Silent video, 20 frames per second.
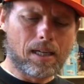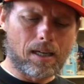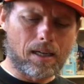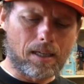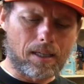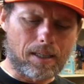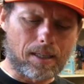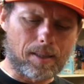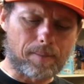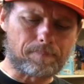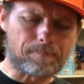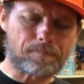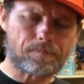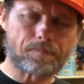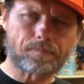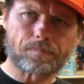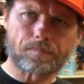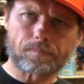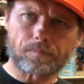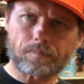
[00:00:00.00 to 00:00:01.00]
Um,
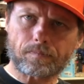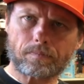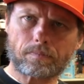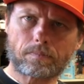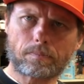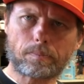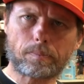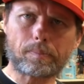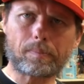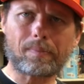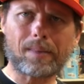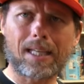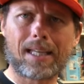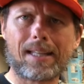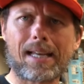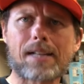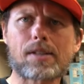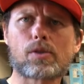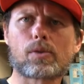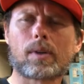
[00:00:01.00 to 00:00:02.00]

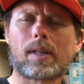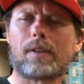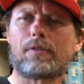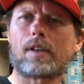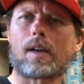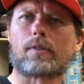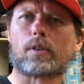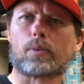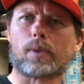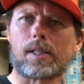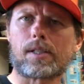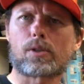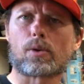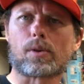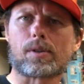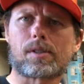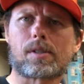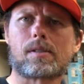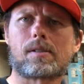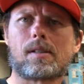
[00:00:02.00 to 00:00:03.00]
and that's really, if you have the
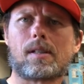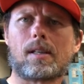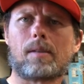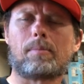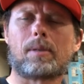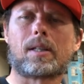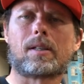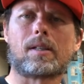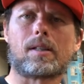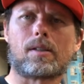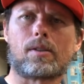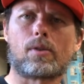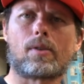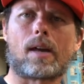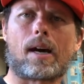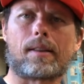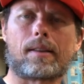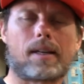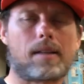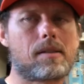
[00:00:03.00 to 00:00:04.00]
resources and the ability to do
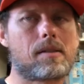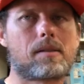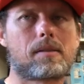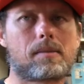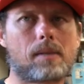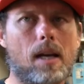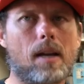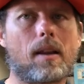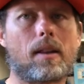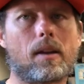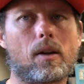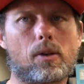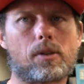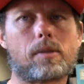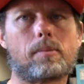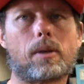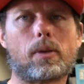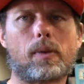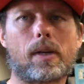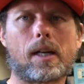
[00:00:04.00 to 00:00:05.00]
that, that's kind of the
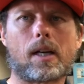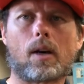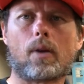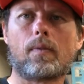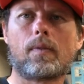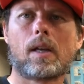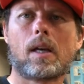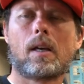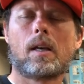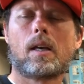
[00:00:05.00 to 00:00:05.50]
ultimate way to go.